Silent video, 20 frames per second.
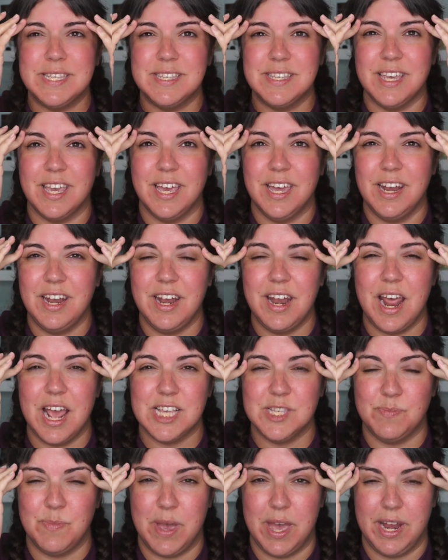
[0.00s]
skin
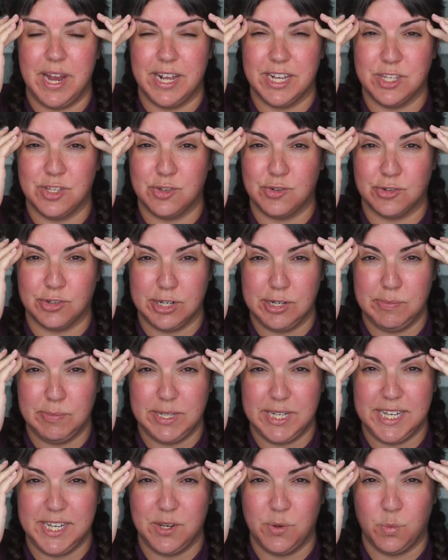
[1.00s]
has been
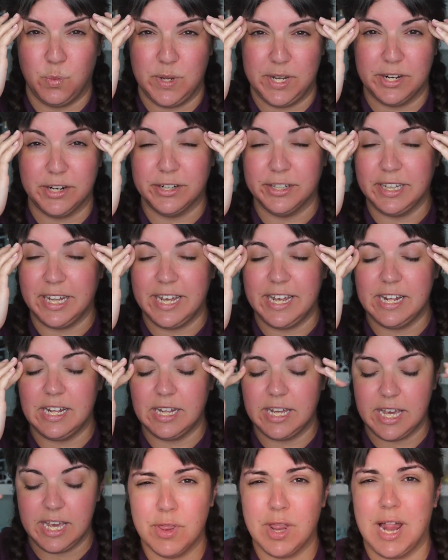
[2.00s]
extremely weird
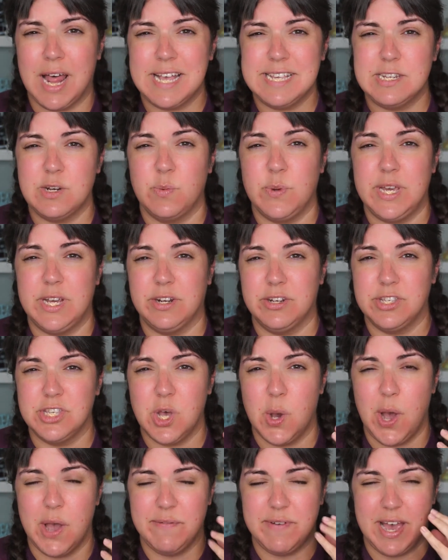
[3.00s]
lately. For the last week or
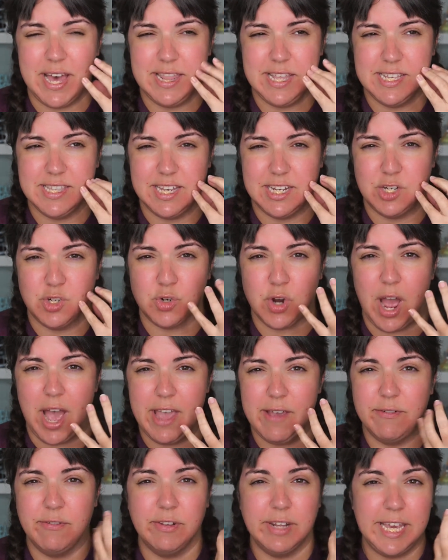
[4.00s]
so, I've had these like
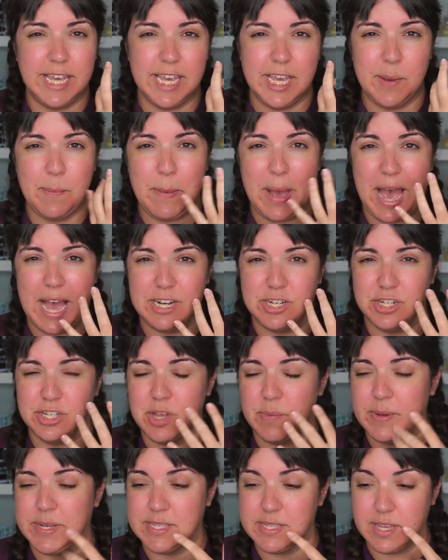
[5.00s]
dry, flaky patches
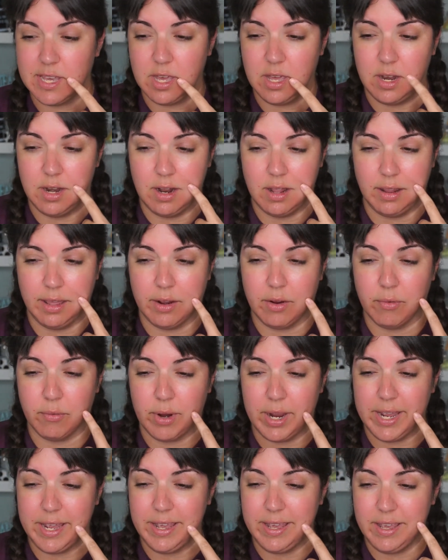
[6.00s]
on my skin, like
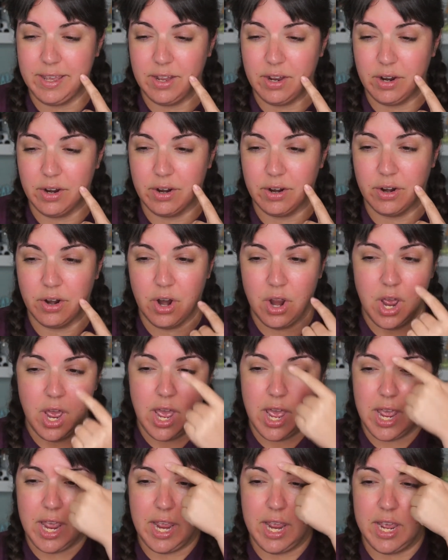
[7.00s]
right here
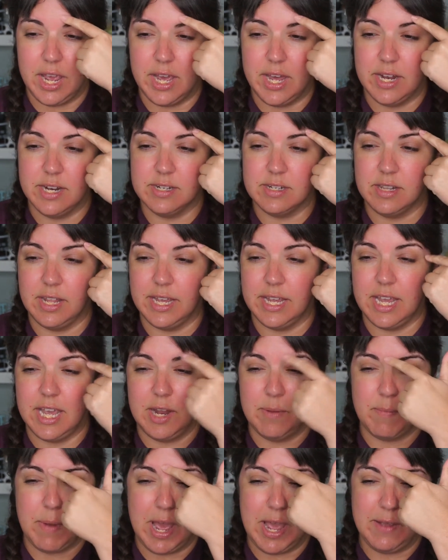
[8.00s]
and like
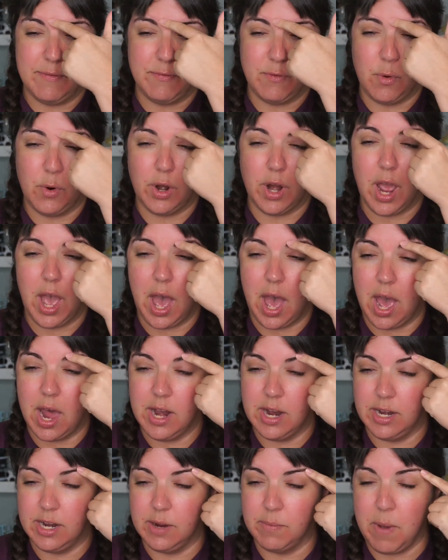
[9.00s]
in my forehead
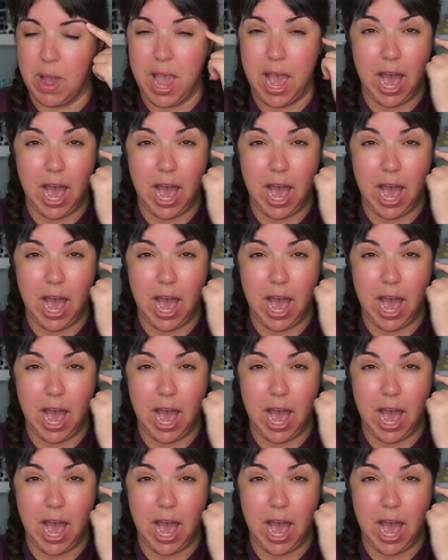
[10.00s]
and in my